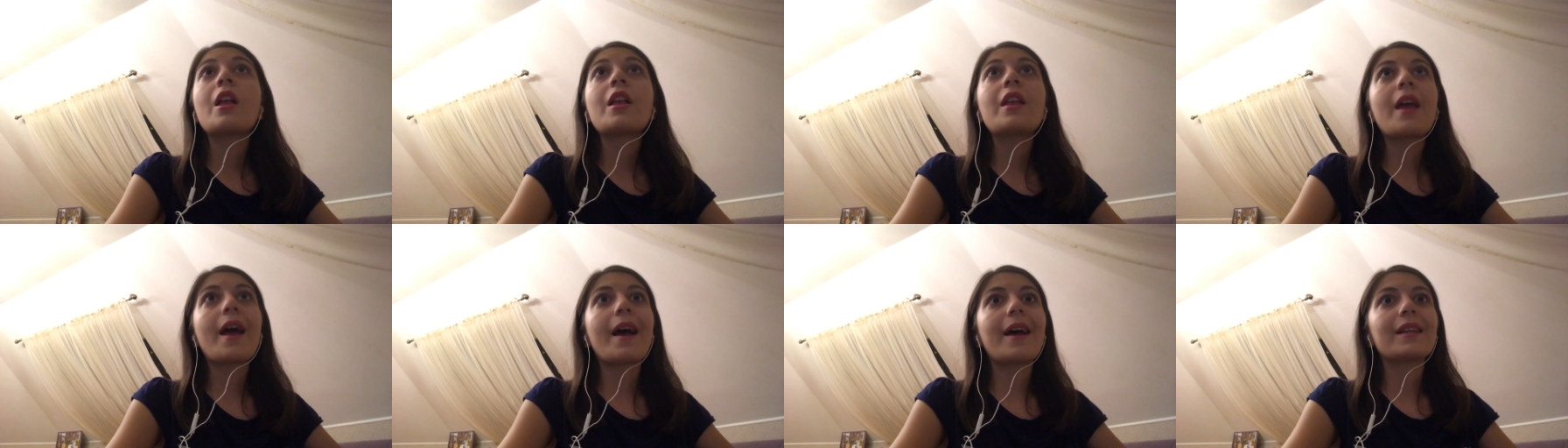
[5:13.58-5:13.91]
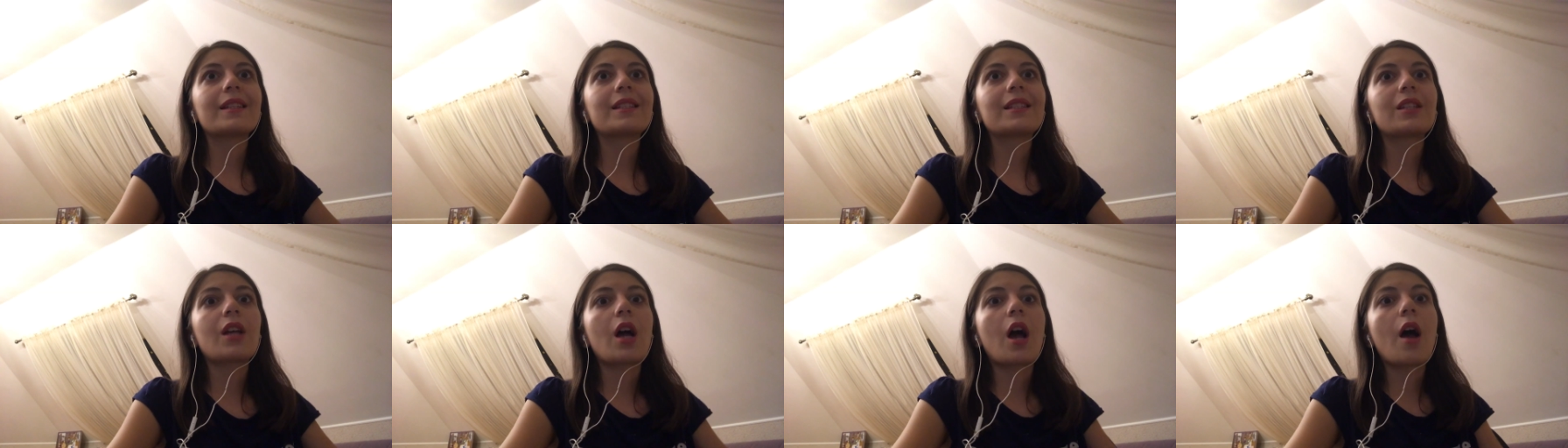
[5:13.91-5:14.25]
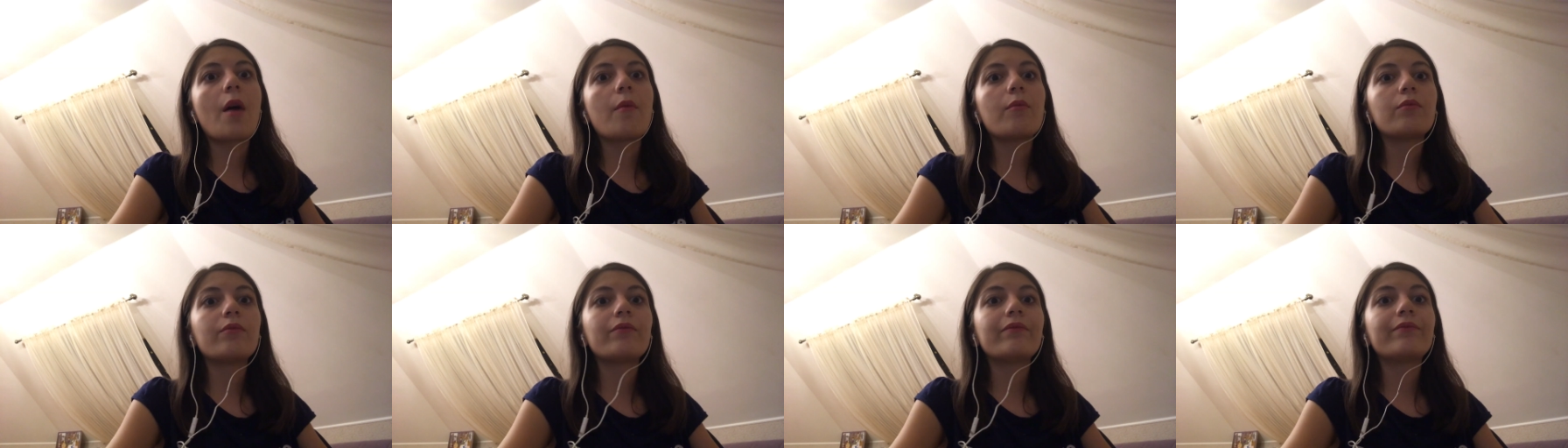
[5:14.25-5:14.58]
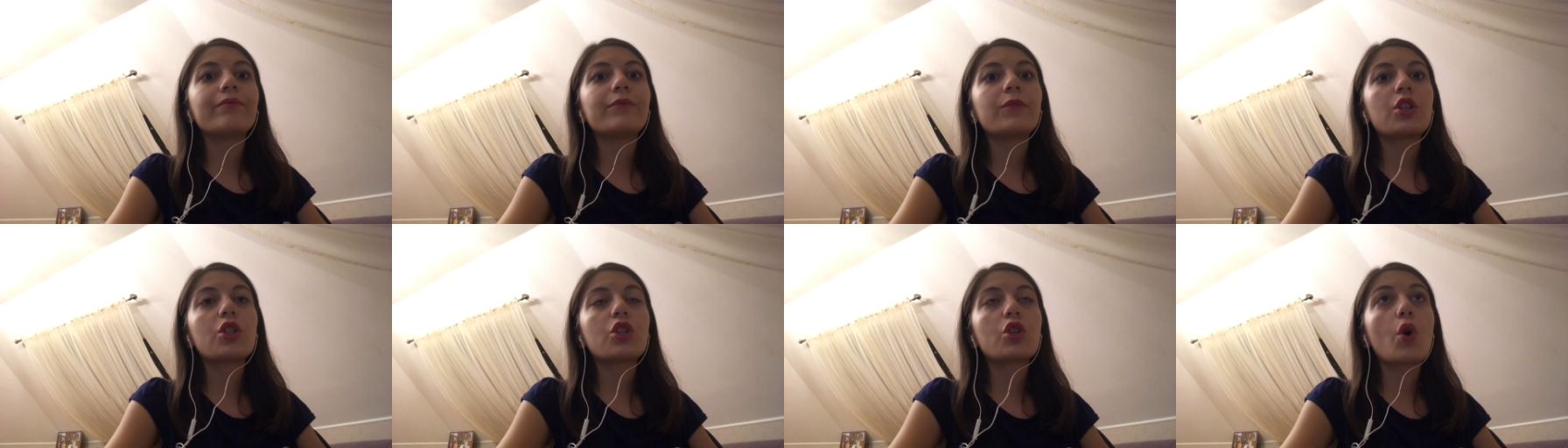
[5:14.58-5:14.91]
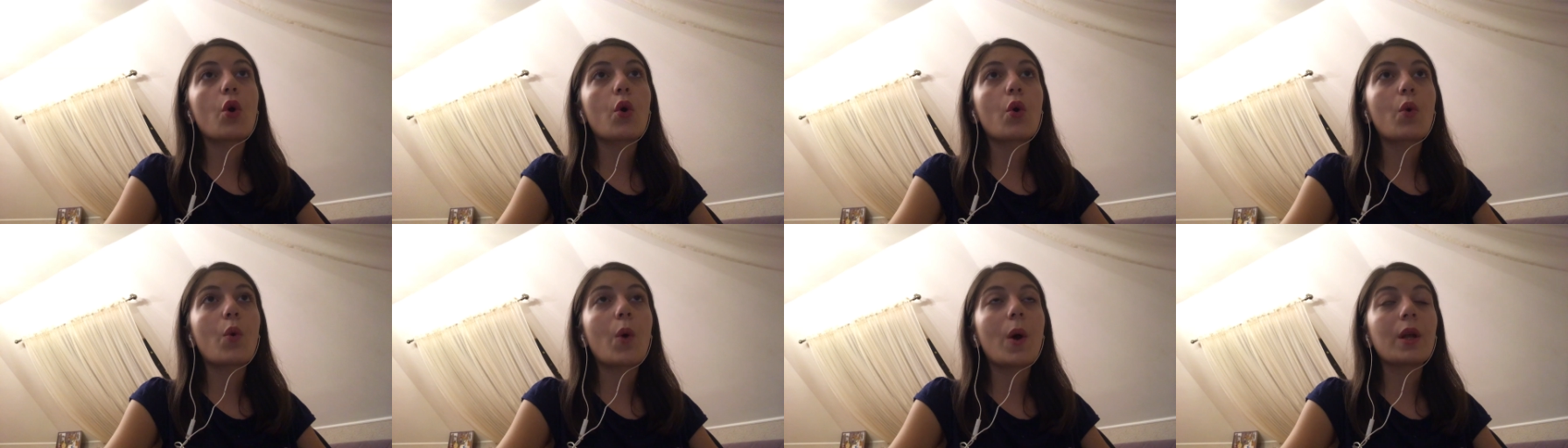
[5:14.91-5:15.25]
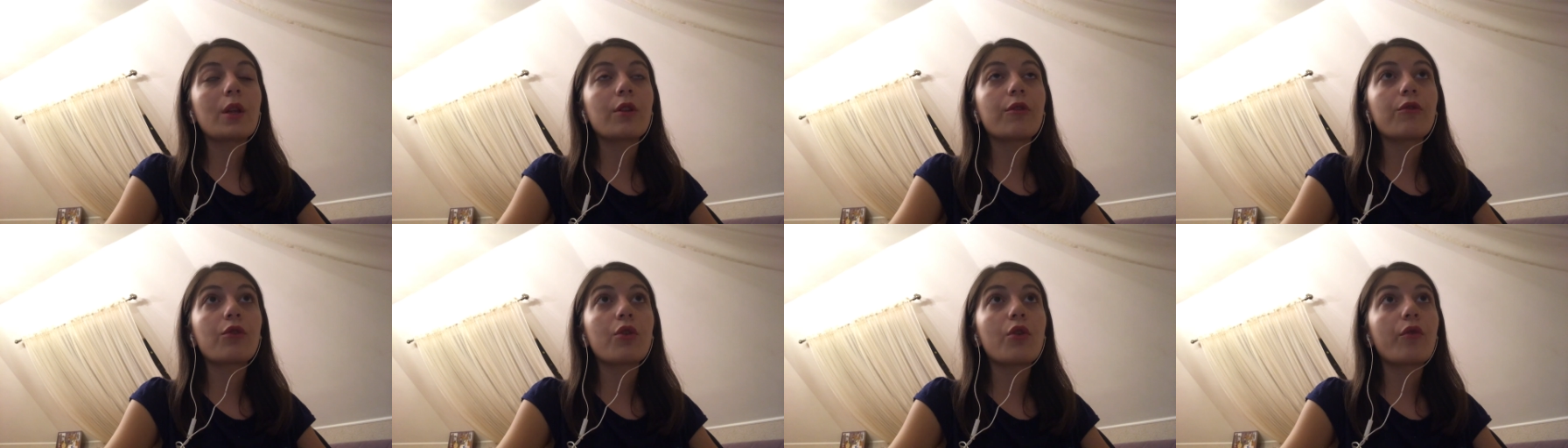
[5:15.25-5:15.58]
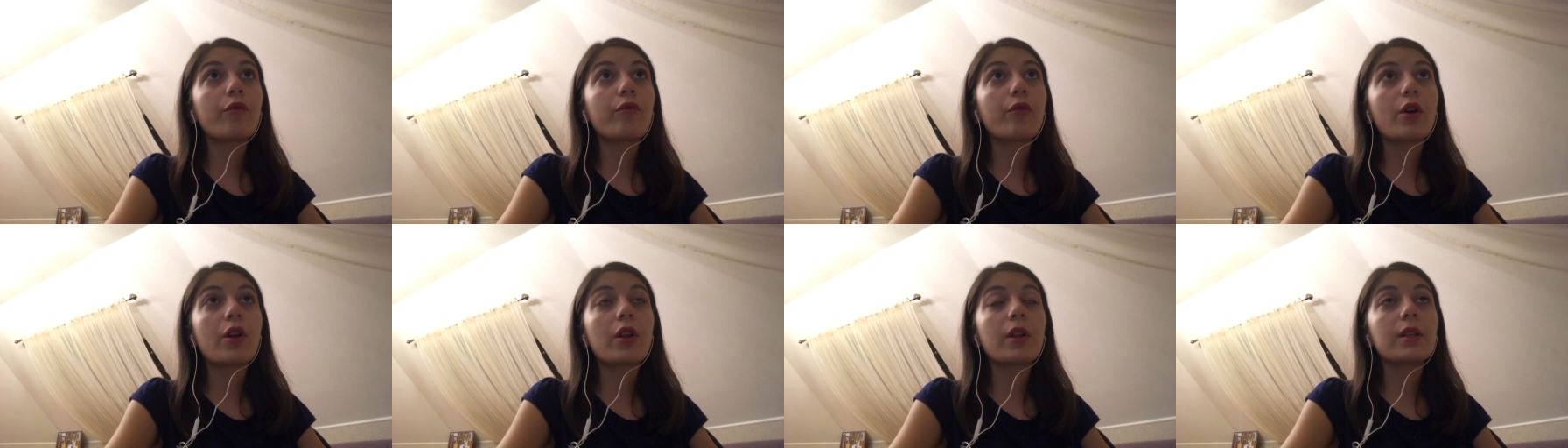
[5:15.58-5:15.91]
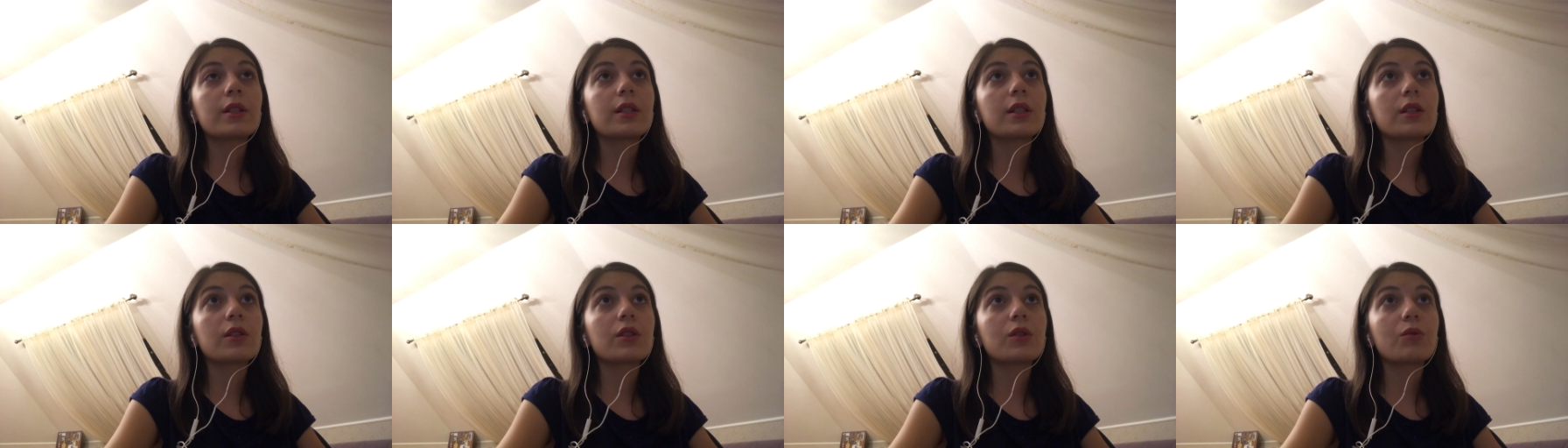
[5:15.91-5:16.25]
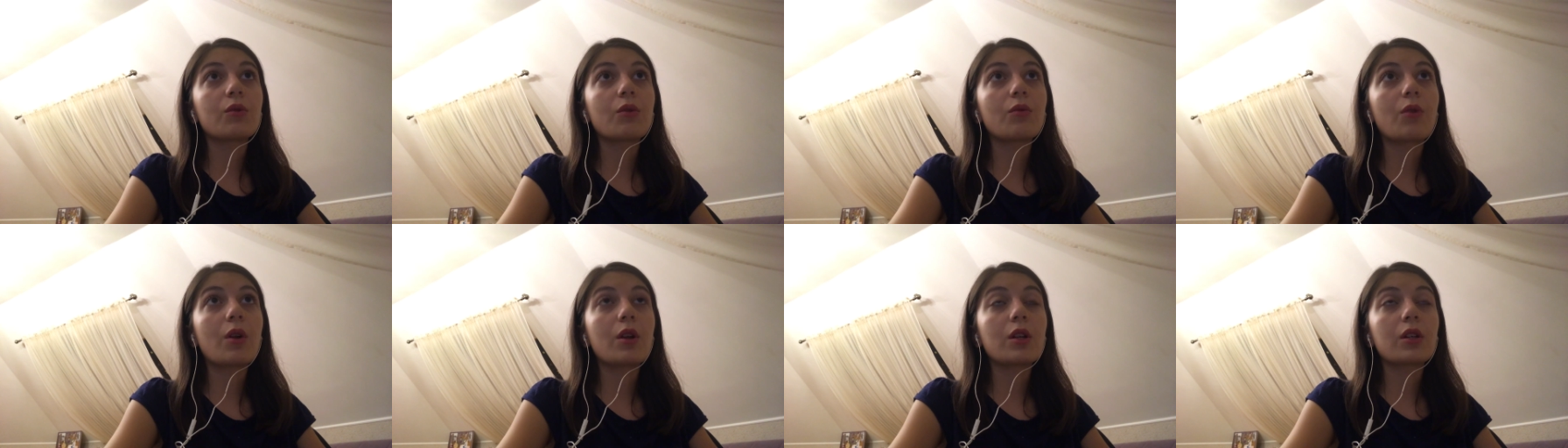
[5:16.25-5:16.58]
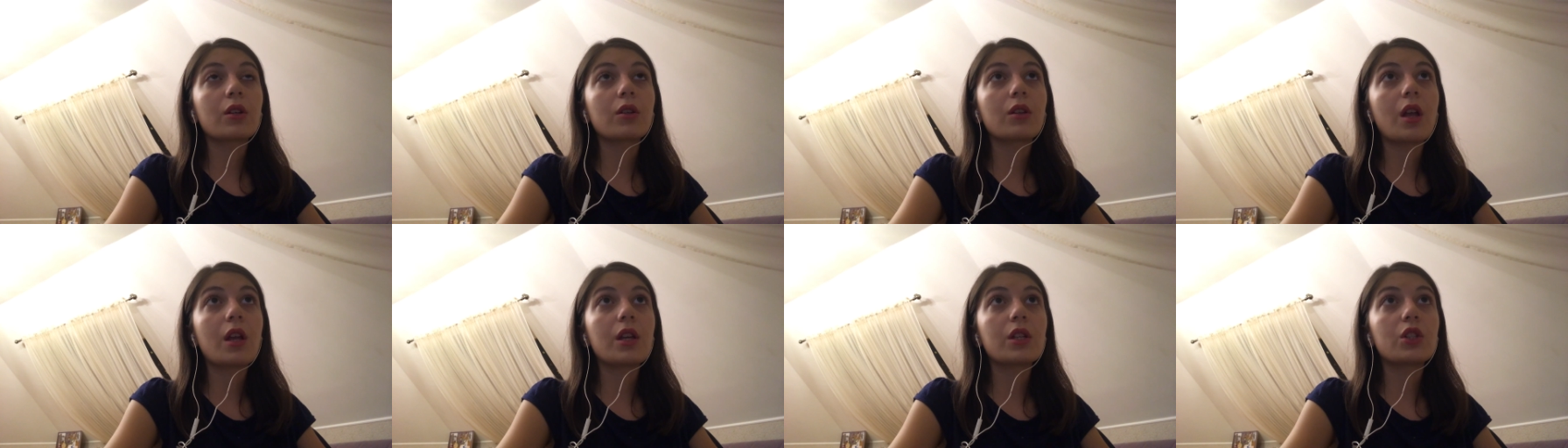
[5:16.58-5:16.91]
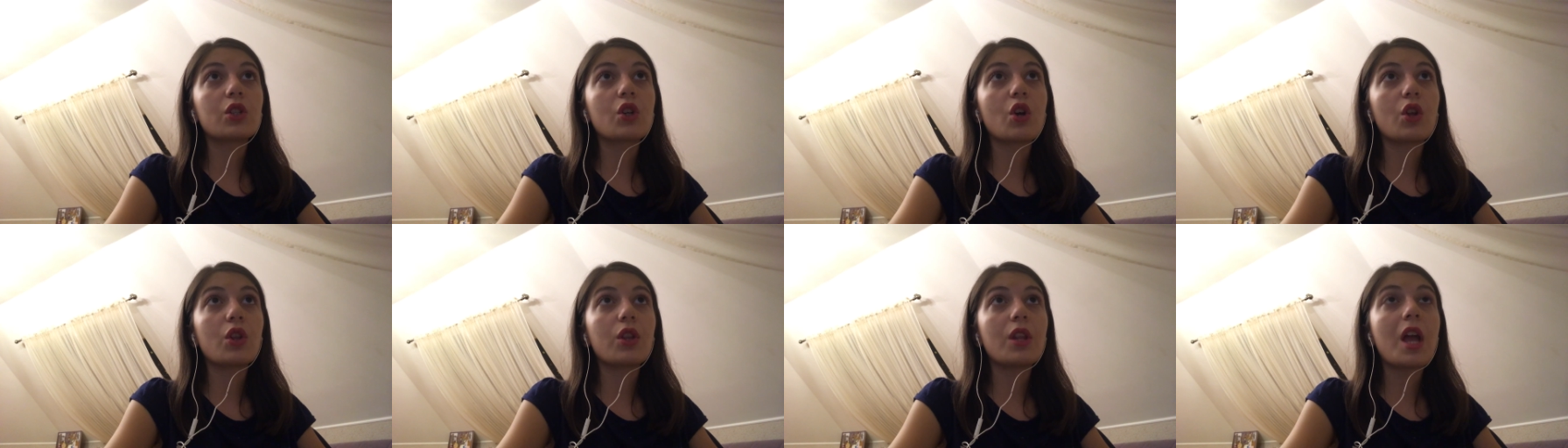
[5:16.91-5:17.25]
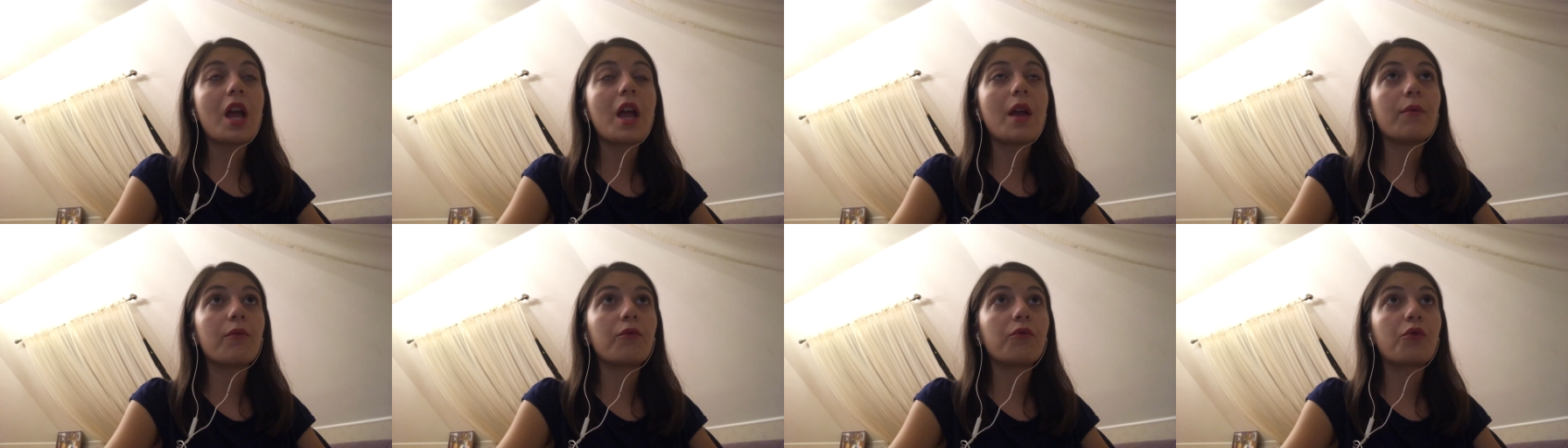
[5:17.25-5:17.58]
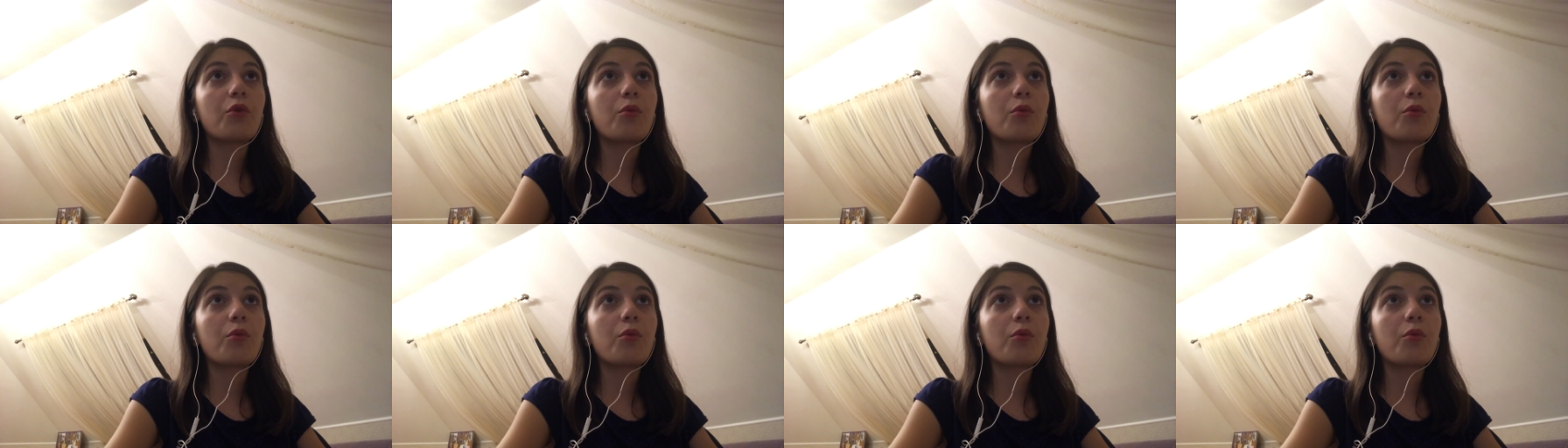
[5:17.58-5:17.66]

Yes, I'm sure quite a few of our listeners will recognize your name